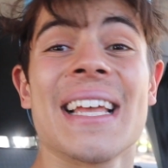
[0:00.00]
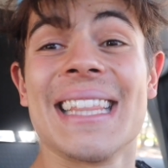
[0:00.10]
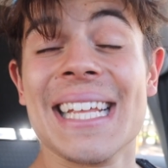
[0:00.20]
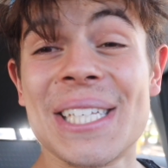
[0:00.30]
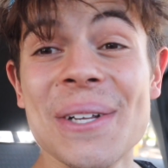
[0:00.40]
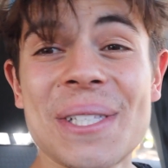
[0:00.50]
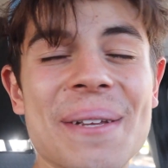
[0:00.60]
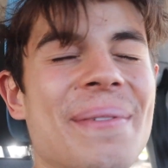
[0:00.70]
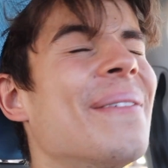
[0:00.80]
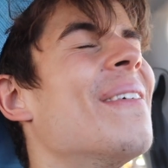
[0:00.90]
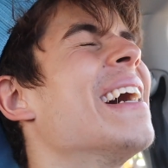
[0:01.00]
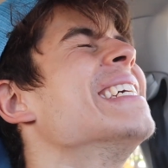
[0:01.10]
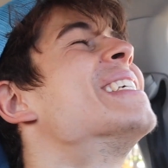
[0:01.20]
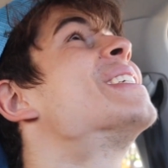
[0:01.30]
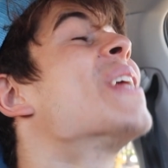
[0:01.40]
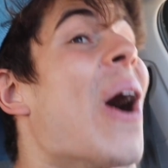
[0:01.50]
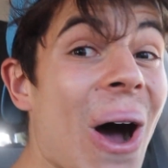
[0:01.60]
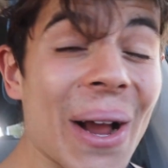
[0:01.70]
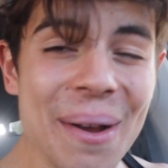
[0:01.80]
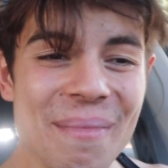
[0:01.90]
This used to be my
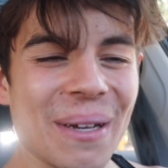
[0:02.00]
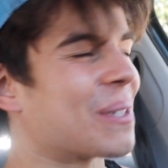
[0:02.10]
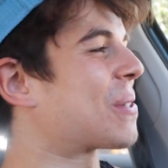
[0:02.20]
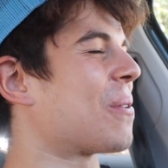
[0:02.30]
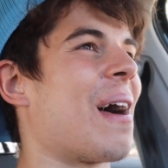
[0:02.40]
song in middle school.